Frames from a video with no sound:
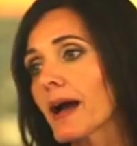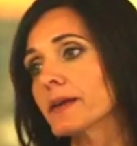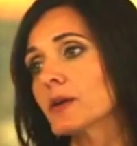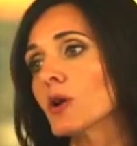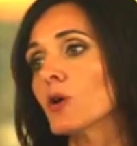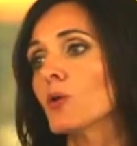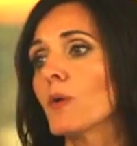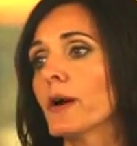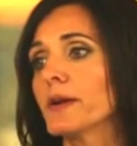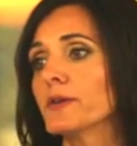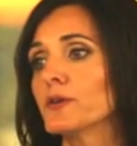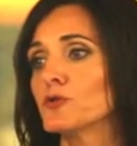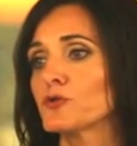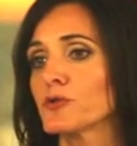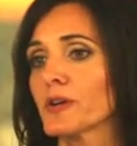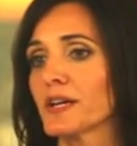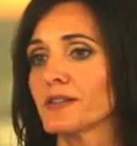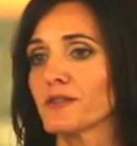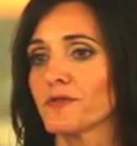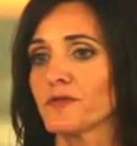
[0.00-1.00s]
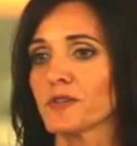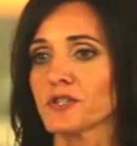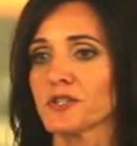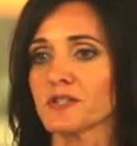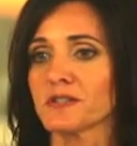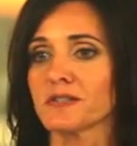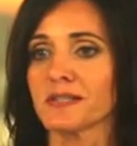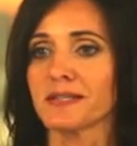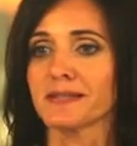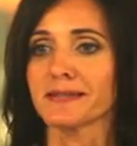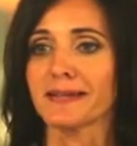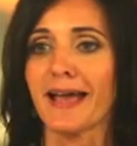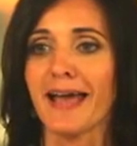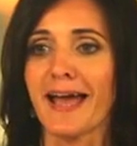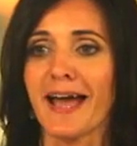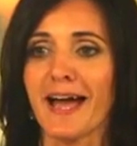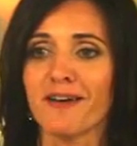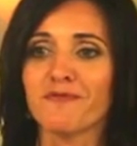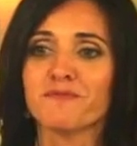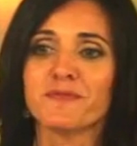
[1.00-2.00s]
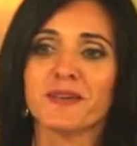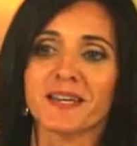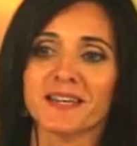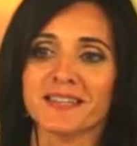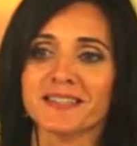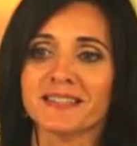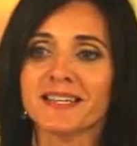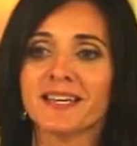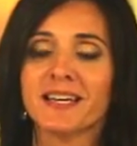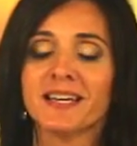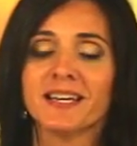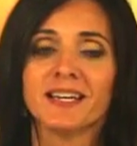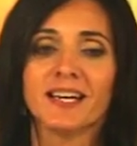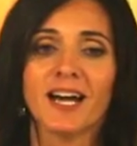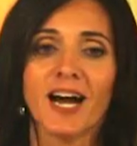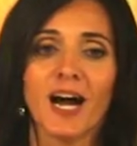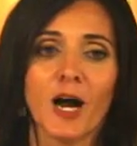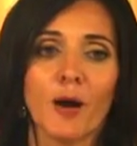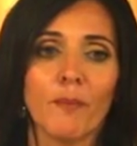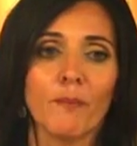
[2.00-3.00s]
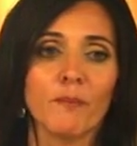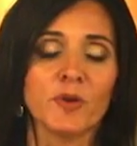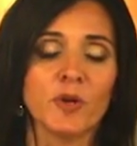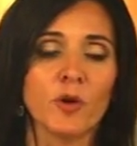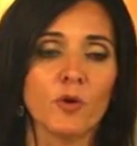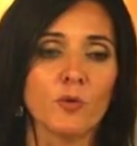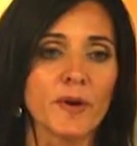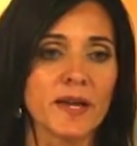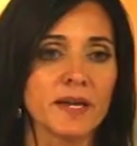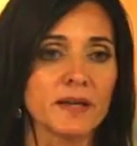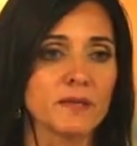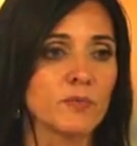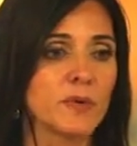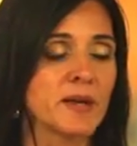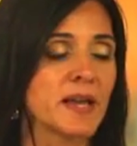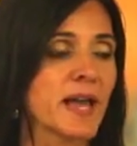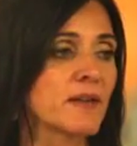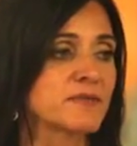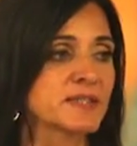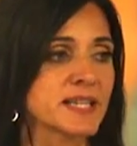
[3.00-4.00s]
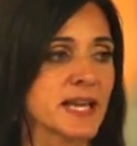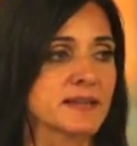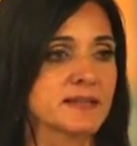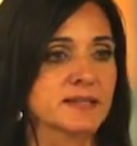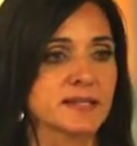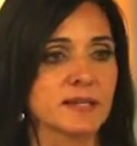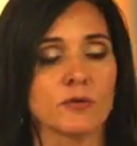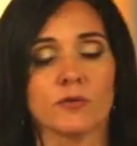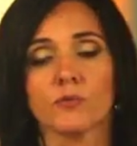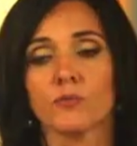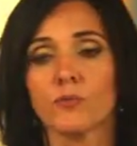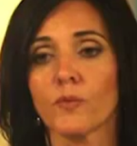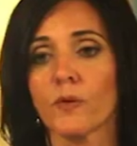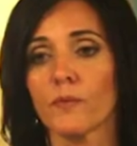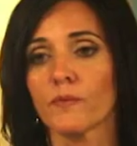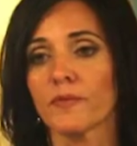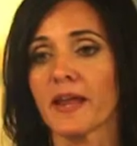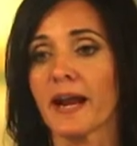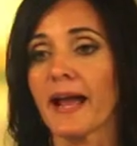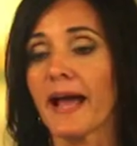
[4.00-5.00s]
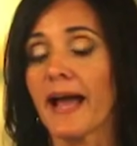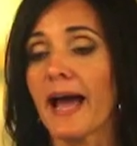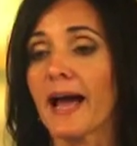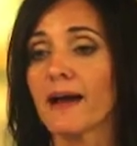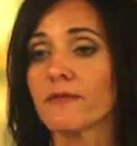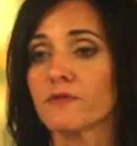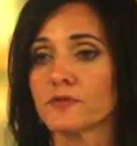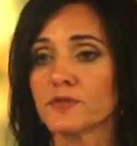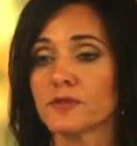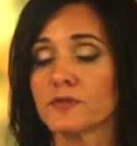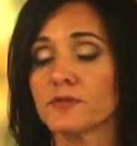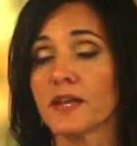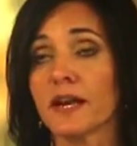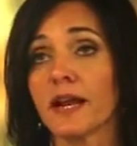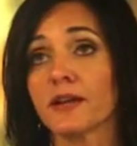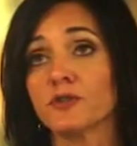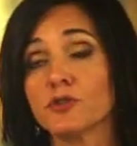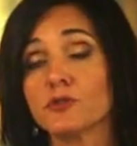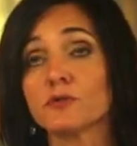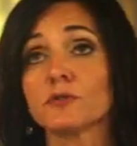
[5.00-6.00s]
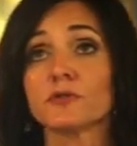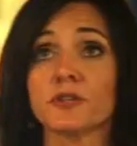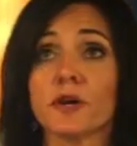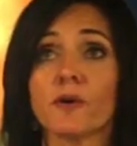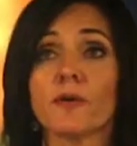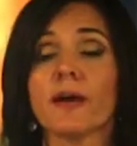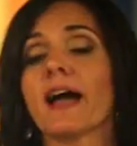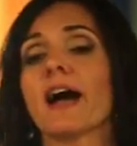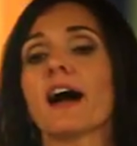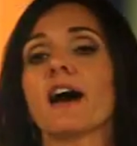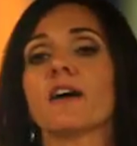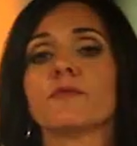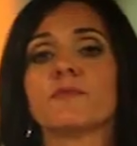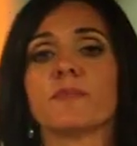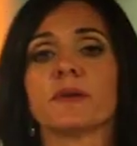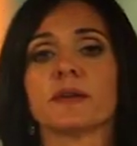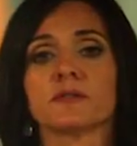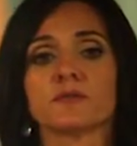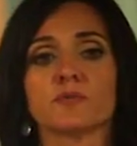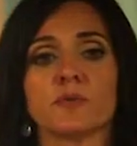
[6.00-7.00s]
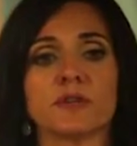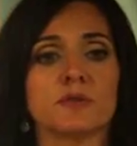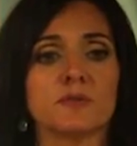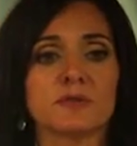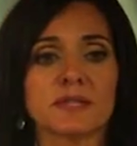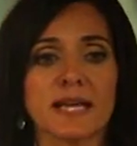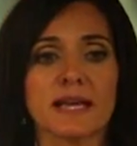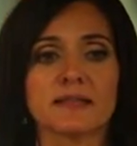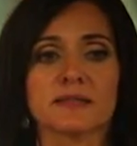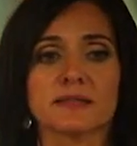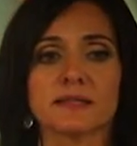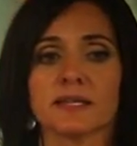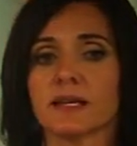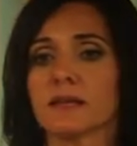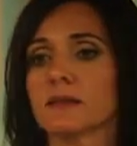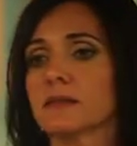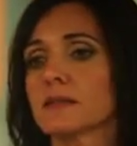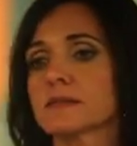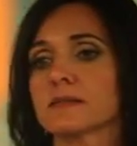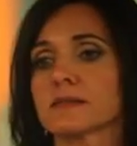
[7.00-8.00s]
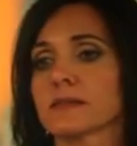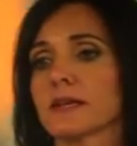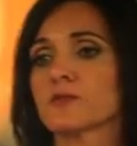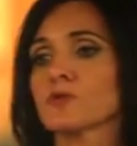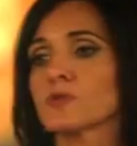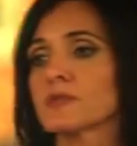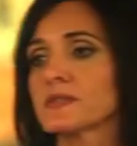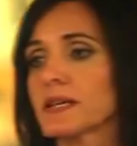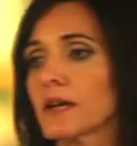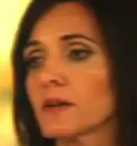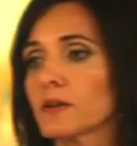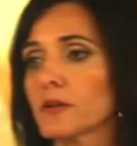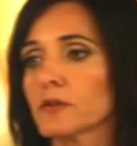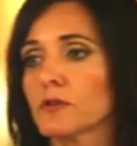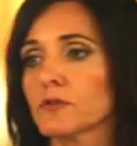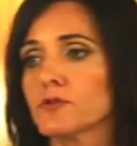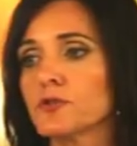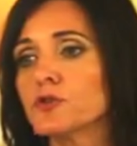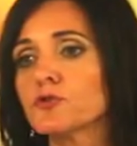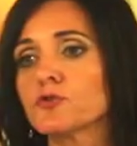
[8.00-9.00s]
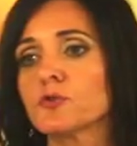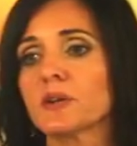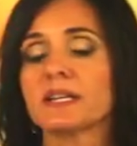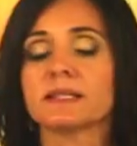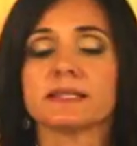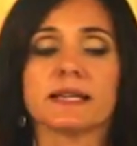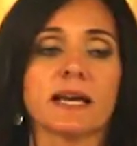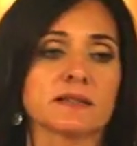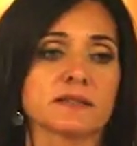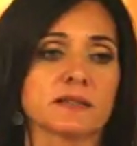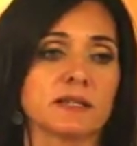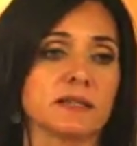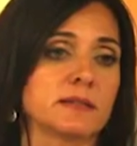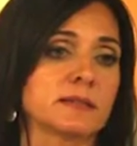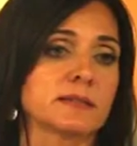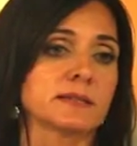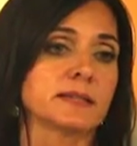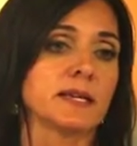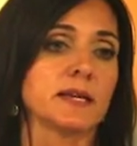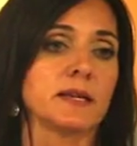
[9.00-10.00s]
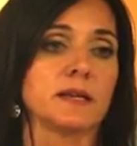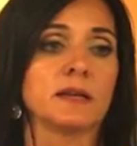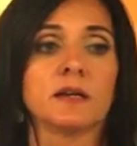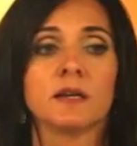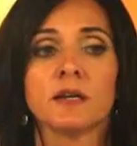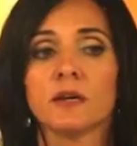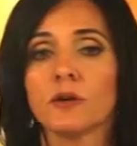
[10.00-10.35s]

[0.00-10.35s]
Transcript: I know what nutrient deficiencies I have because, we have testing or that I do or don't have because we do testing that's intracellular nutrient testing to see